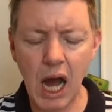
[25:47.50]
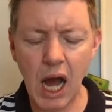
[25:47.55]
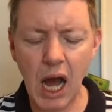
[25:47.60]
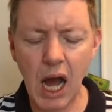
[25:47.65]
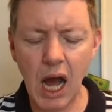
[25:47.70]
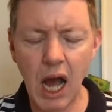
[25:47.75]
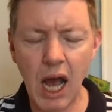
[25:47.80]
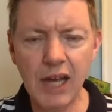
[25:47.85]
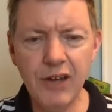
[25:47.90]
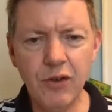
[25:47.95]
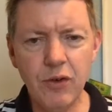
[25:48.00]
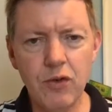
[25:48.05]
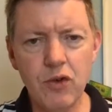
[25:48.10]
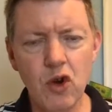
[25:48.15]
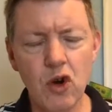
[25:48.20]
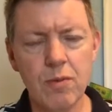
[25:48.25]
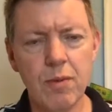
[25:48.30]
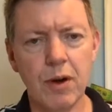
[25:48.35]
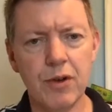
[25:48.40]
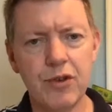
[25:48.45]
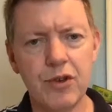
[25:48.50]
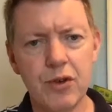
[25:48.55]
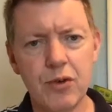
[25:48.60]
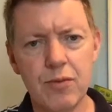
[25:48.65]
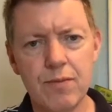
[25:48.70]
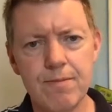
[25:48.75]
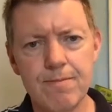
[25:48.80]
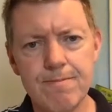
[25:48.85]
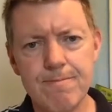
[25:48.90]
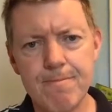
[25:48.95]
I don't know about you,
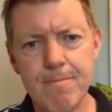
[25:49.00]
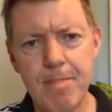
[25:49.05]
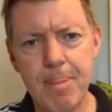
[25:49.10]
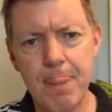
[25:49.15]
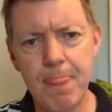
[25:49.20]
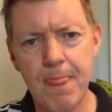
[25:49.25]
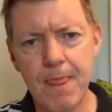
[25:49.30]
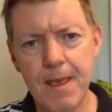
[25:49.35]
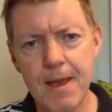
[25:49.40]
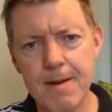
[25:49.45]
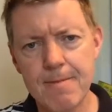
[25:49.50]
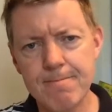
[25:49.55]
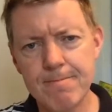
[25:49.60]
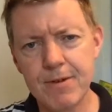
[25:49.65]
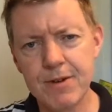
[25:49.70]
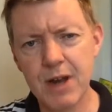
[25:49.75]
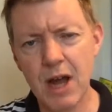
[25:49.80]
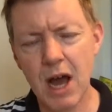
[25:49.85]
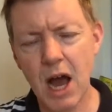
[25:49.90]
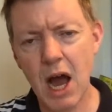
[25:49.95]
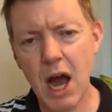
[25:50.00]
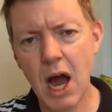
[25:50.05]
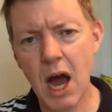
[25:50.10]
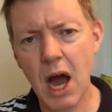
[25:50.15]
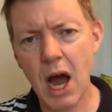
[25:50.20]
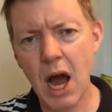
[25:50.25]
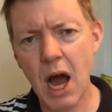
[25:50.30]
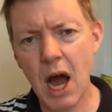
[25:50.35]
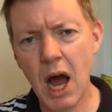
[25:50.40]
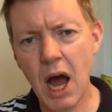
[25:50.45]
but
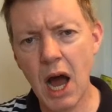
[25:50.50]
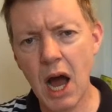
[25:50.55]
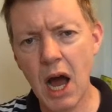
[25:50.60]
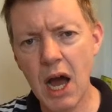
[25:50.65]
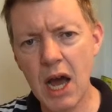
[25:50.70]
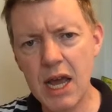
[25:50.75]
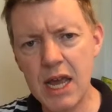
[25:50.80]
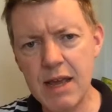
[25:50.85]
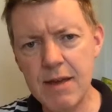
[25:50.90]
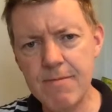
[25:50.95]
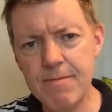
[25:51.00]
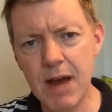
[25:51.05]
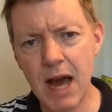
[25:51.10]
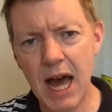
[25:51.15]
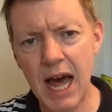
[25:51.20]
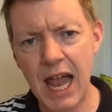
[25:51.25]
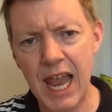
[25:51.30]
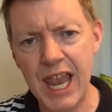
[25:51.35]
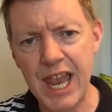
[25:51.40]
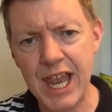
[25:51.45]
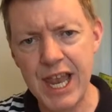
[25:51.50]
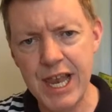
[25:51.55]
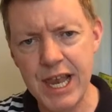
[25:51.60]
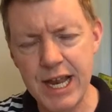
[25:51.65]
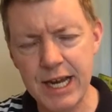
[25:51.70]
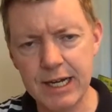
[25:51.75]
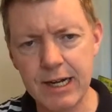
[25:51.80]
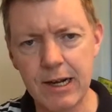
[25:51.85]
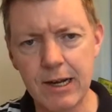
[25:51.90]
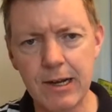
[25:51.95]
I'm a
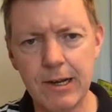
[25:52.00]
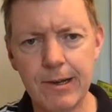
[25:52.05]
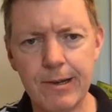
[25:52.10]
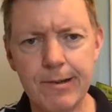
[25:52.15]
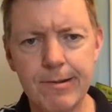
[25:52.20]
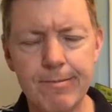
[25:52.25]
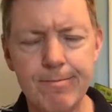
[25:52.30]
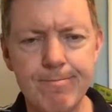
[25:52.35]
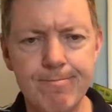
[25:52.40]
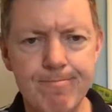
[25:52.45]
little